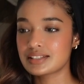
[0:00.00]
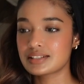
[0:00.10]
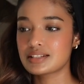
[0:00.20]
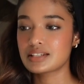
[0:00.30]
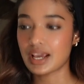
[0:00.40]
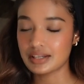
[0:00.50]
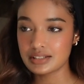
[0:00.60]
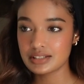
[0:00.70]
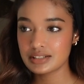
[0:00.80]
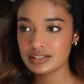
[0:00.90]
I
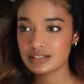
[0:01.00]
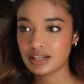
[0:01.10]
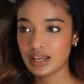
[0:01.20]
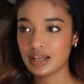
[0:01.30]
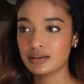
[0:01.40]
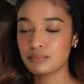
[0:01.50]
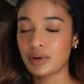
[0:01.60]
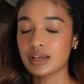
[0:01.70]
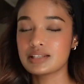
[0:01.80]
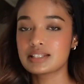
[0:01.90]
have tan skin,
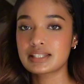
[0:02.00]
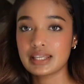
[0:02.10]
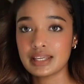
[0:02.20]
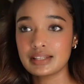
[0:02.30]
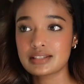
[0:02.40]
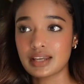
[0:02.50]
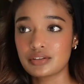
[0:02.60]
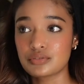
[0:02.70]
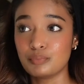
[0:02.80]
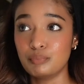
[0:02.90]
but I
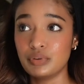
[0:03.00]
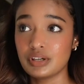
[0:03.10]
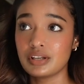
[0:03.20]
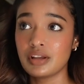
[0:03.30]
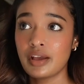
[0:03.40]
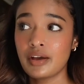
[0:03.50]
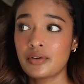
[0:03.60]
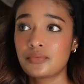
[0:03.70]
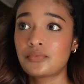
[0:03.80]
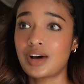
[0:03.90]
get
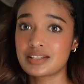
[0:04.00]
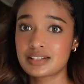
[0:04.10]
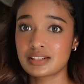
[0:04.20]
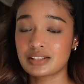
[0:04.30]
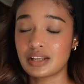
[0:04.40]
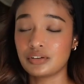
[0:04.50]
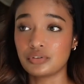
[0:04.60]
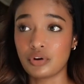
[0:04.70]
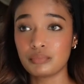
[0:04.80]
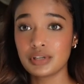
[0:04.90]
tanner and
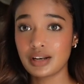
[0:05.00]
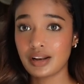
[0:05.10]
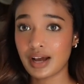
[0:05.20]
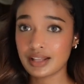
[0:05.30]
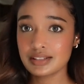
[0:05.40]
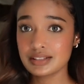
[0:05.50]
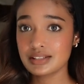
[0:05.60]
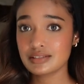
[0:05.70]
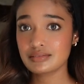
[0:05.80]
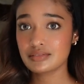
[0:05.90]
my skin tend to